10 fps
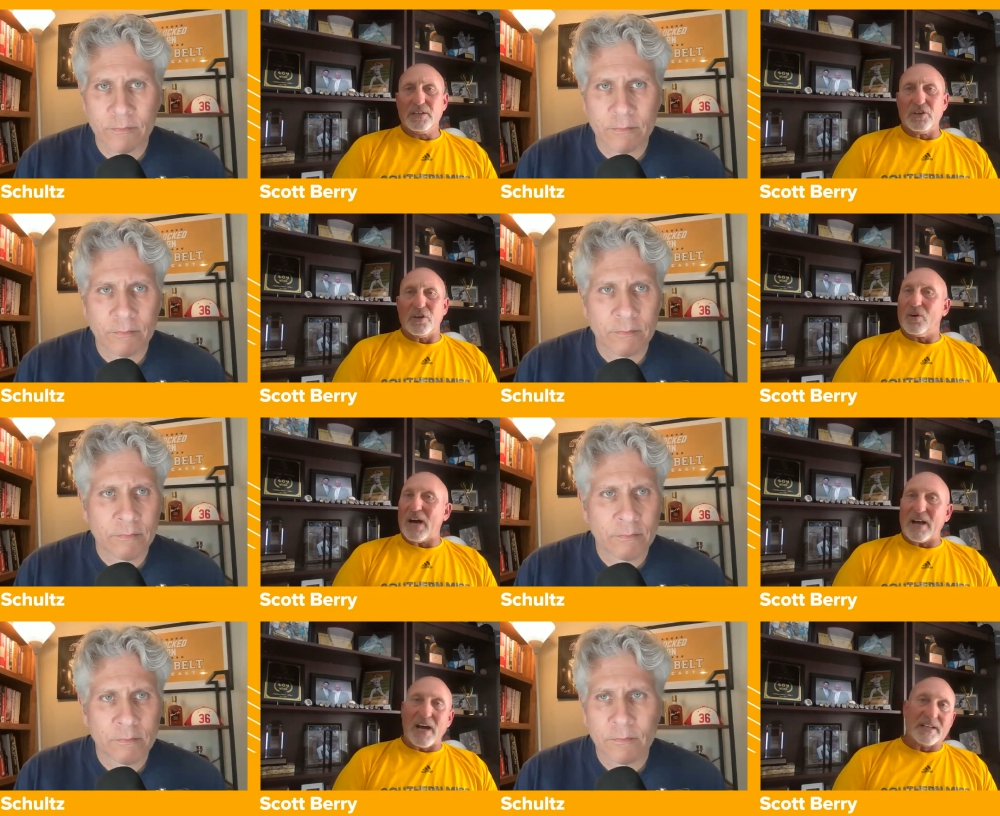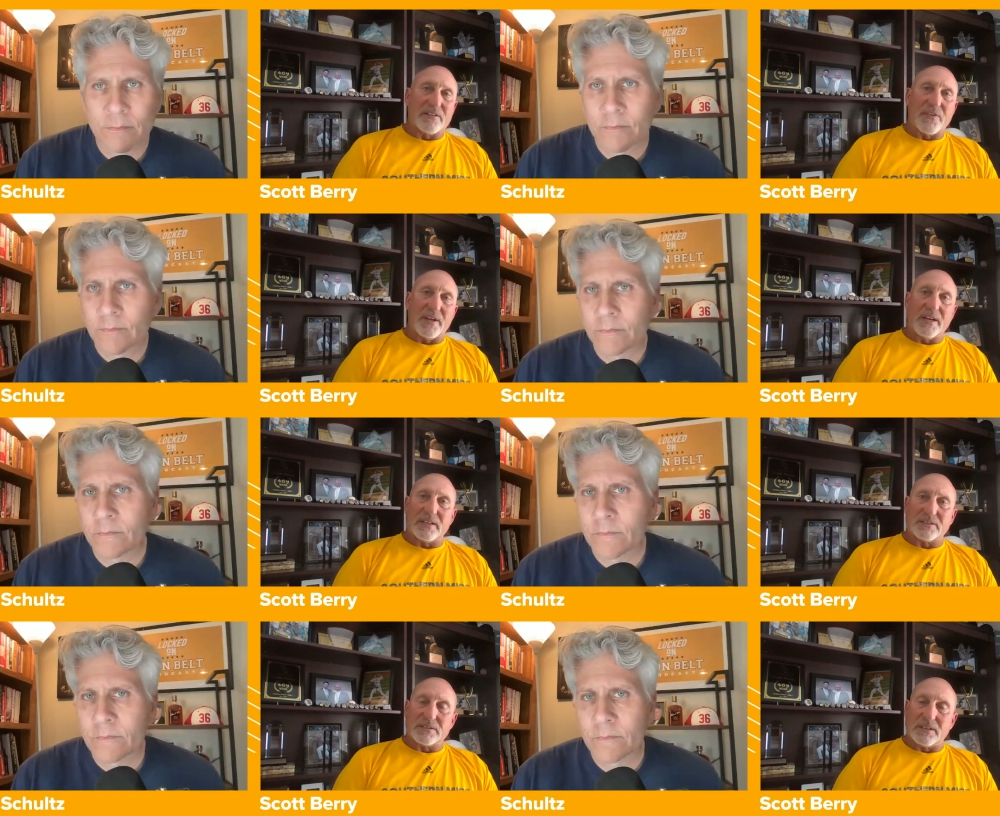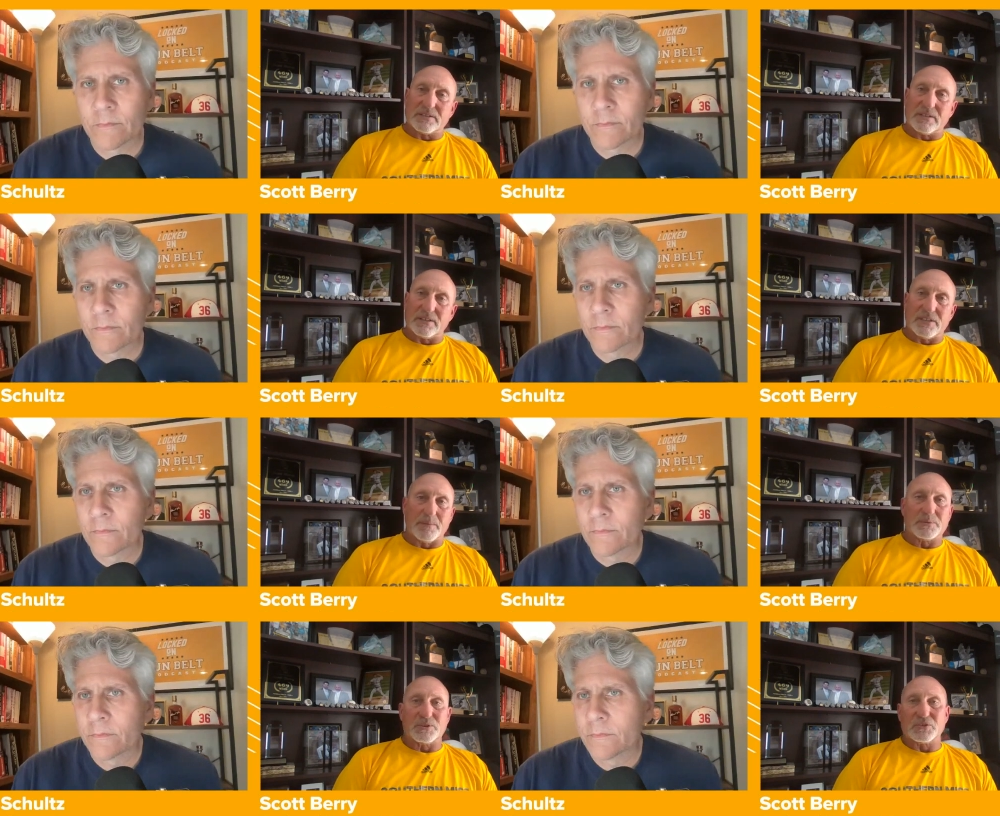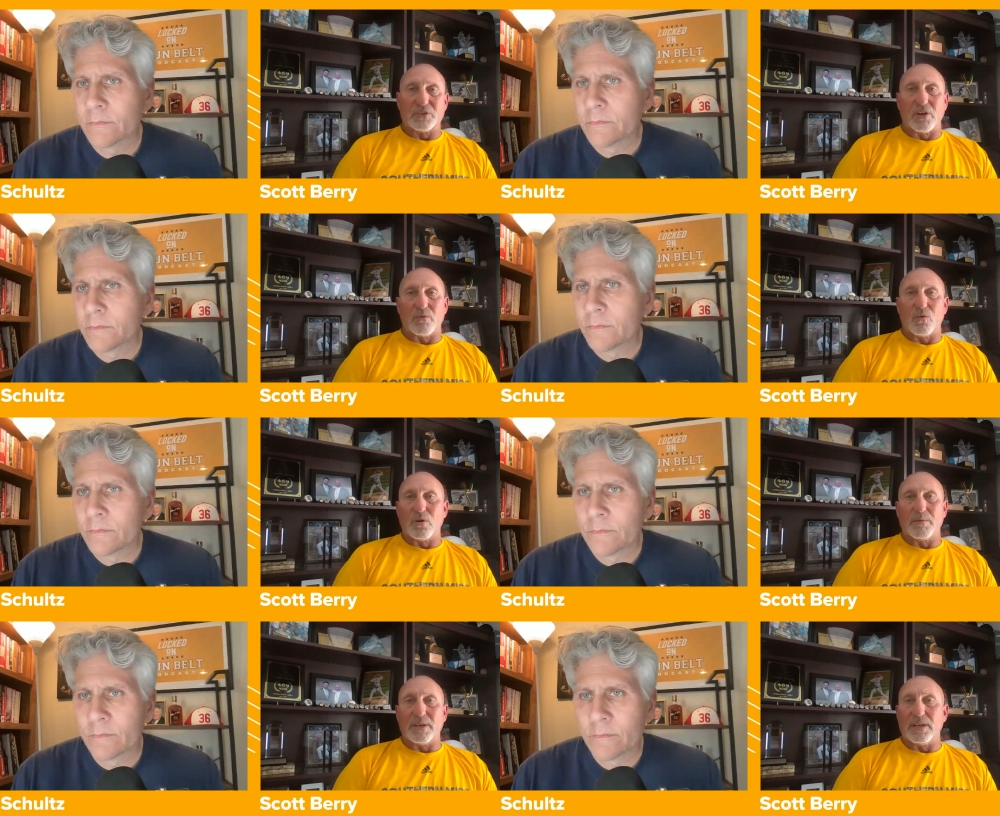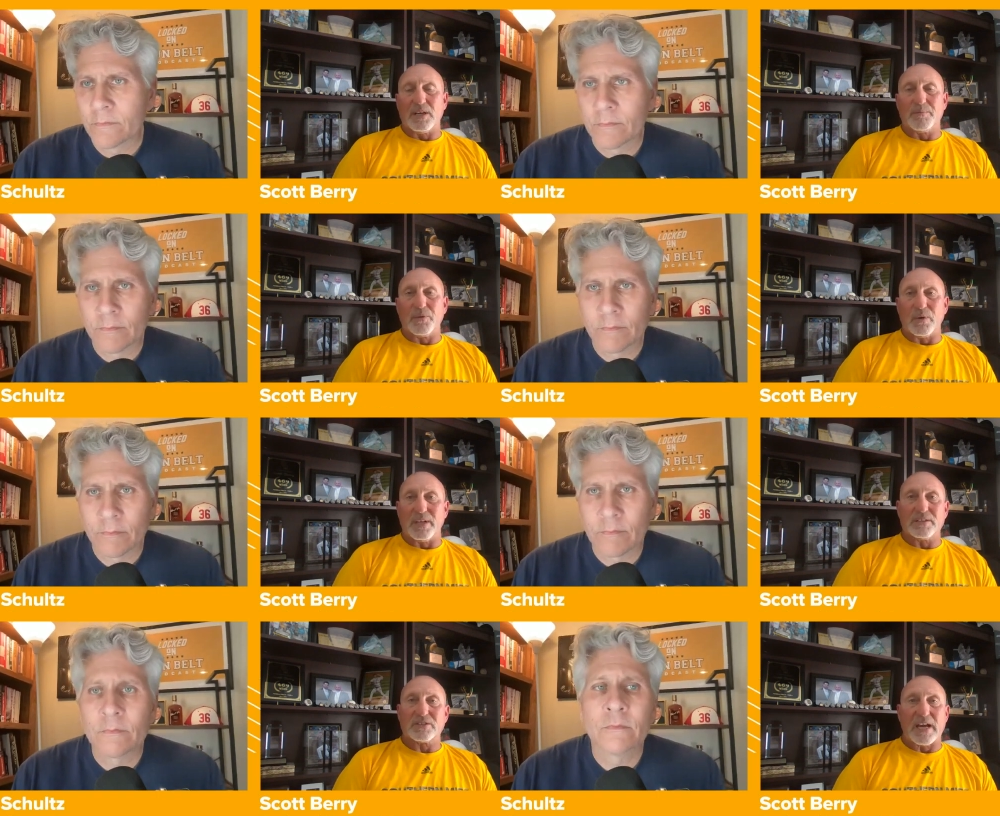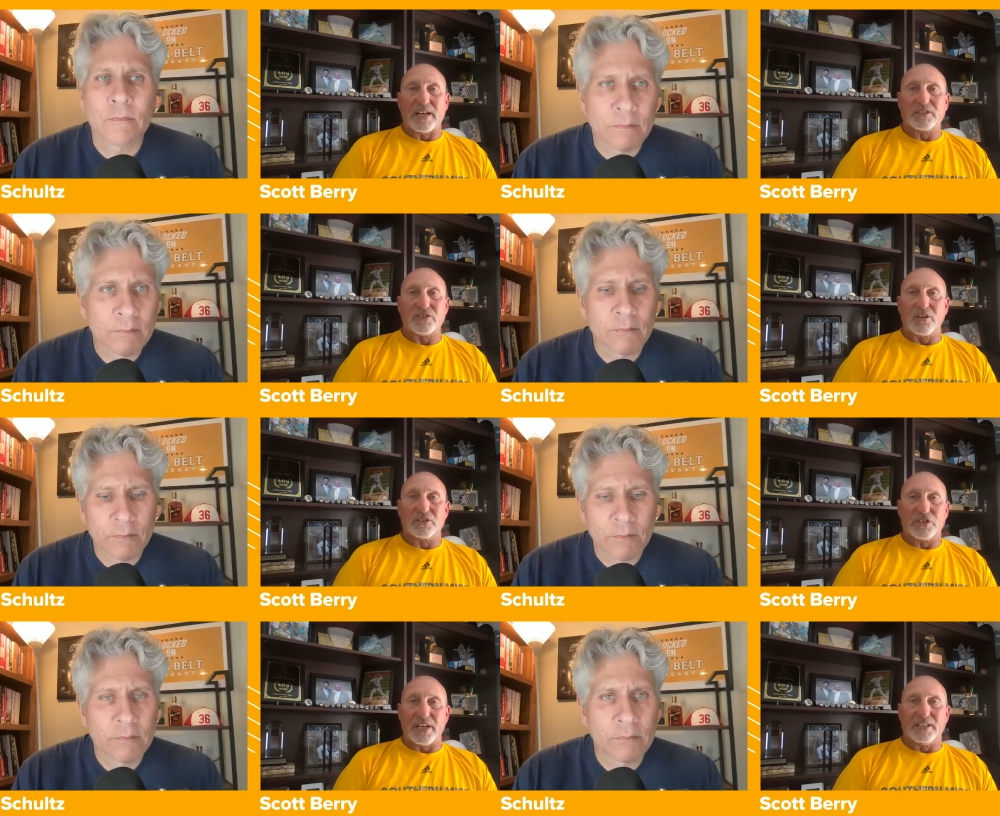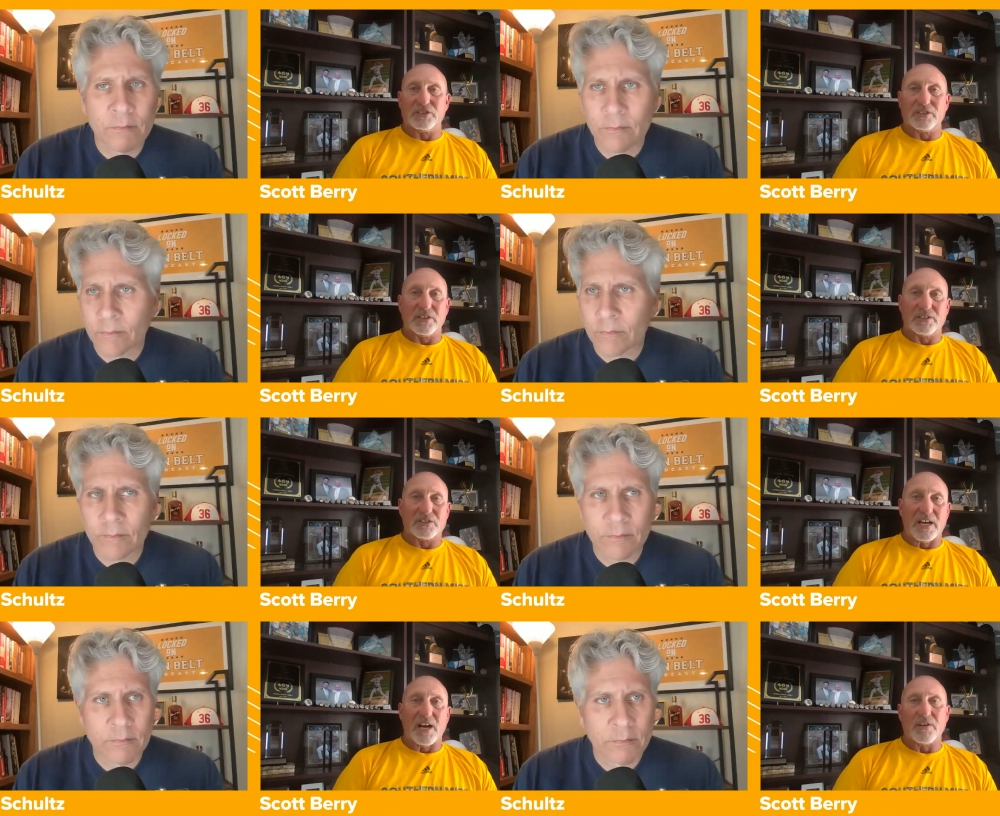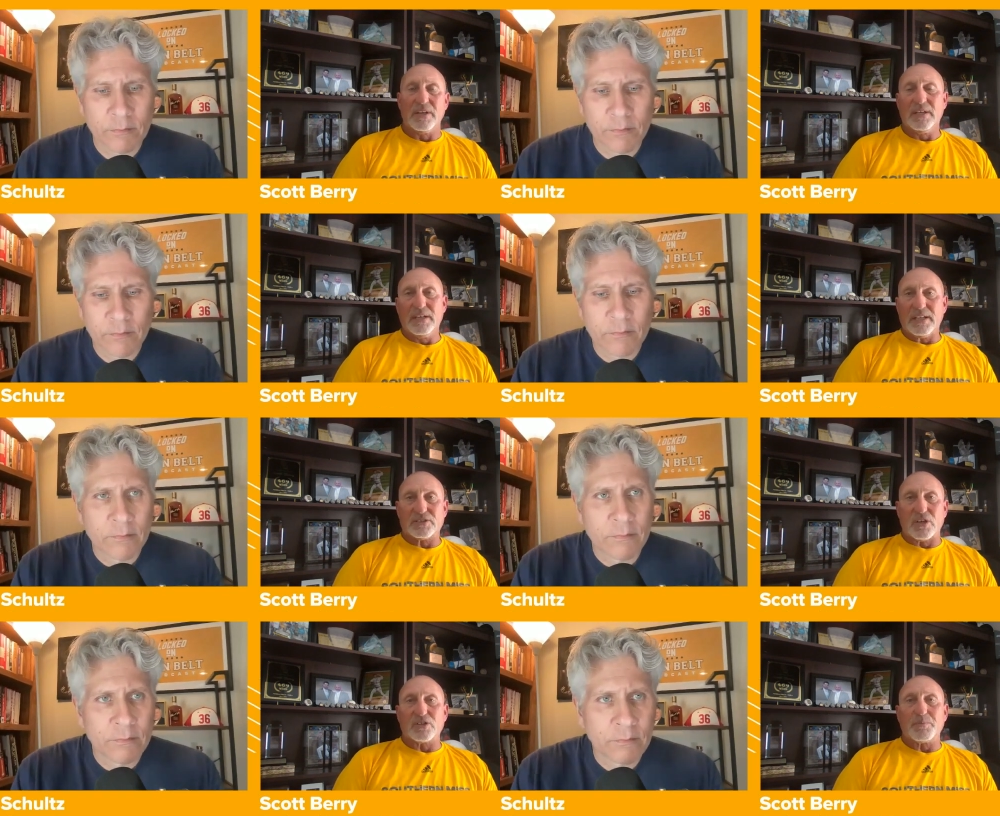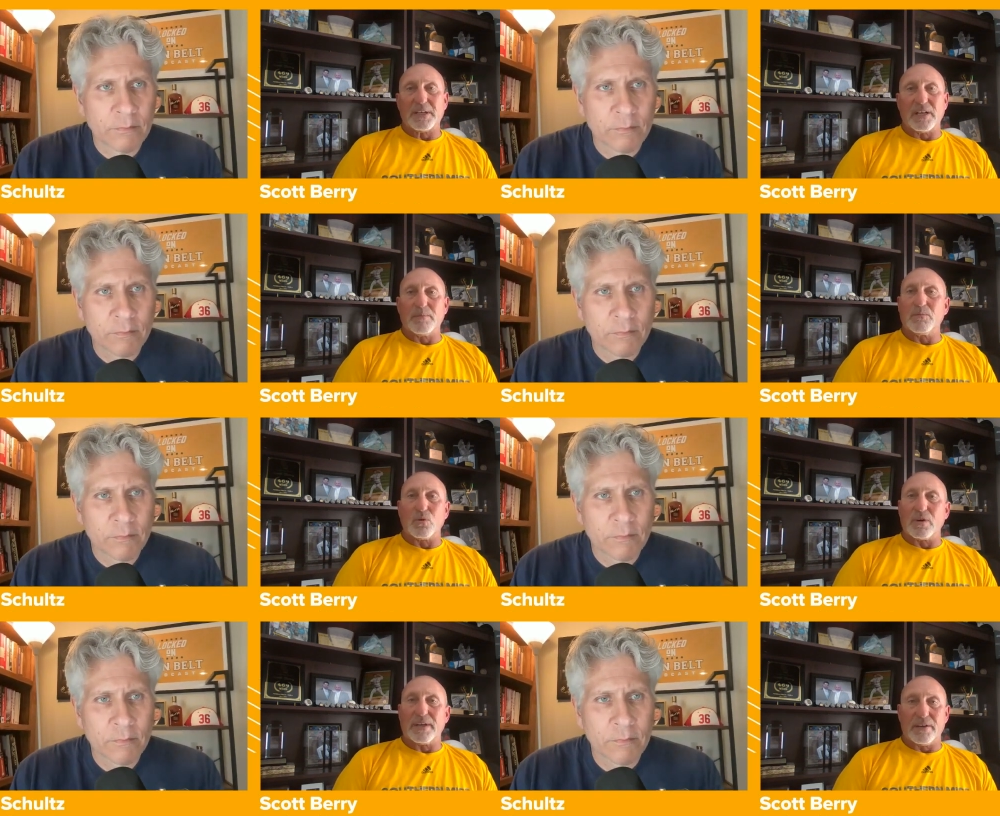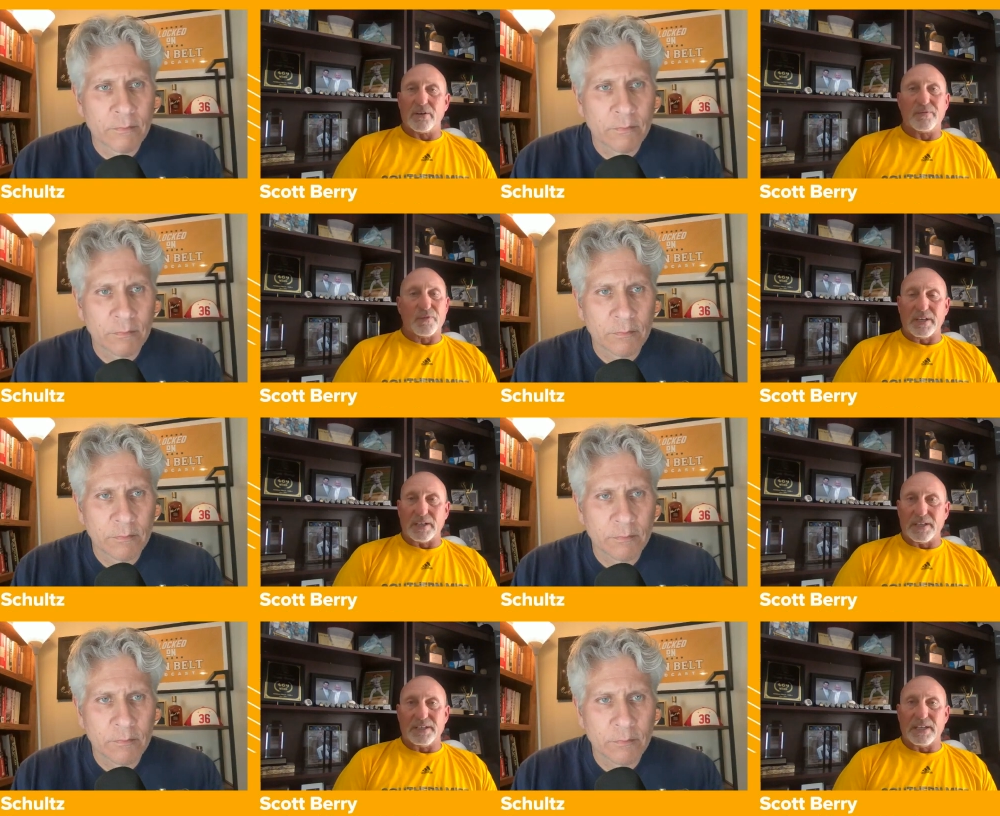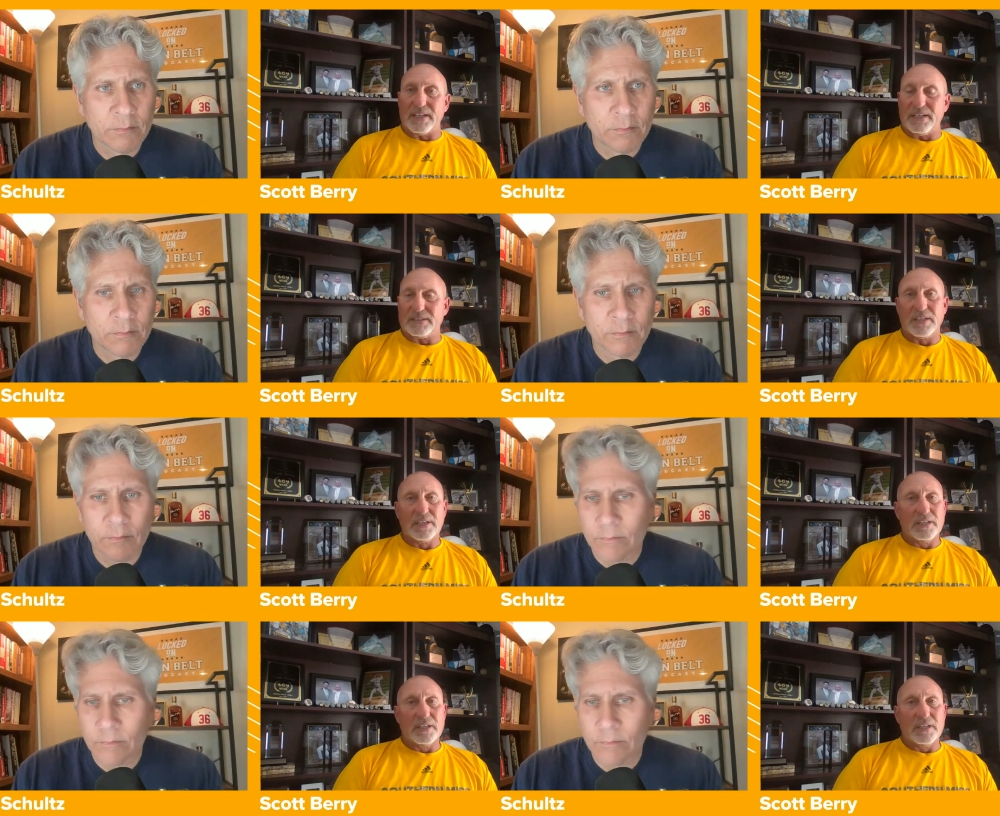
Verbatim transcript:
Speaker 1: you know, I like to think as, as the temperatures start warming up, the winds kind of start changing to the south, it starts to become more hitter friendly days.